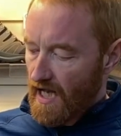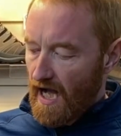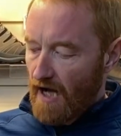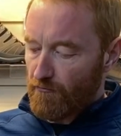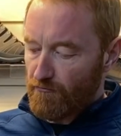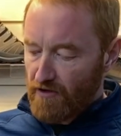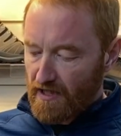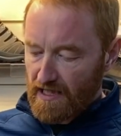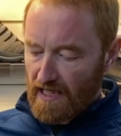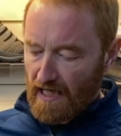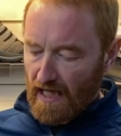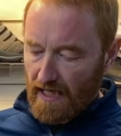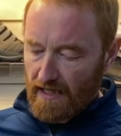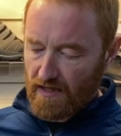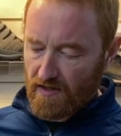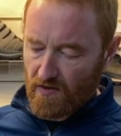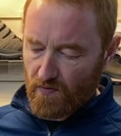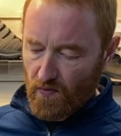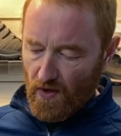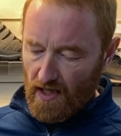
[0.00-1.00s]
Really like
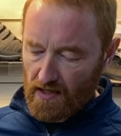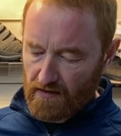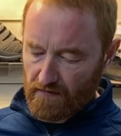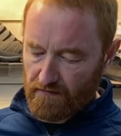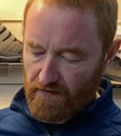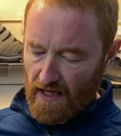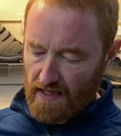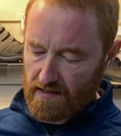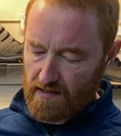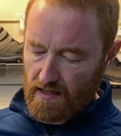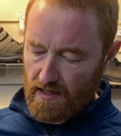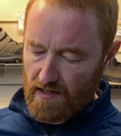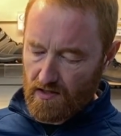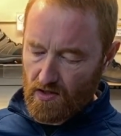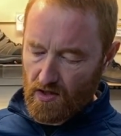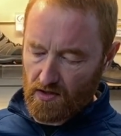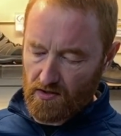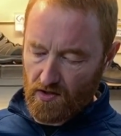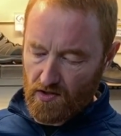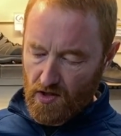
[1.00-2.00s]
as well the fact that it's
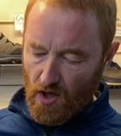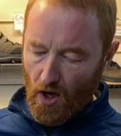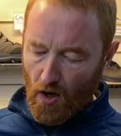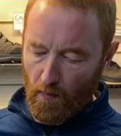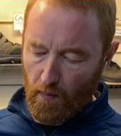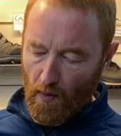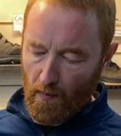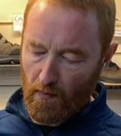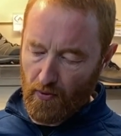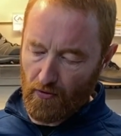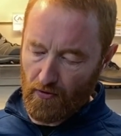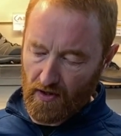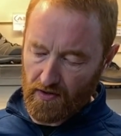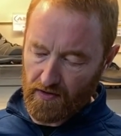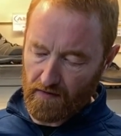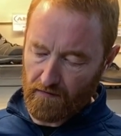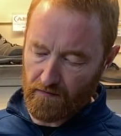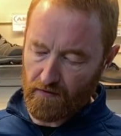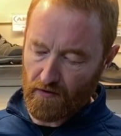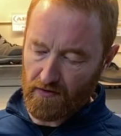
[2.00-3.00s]
got the toe bumper on the
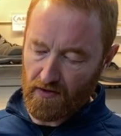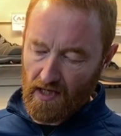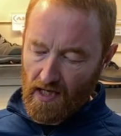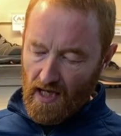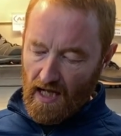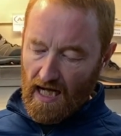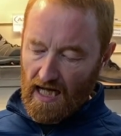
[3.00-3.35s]
front. I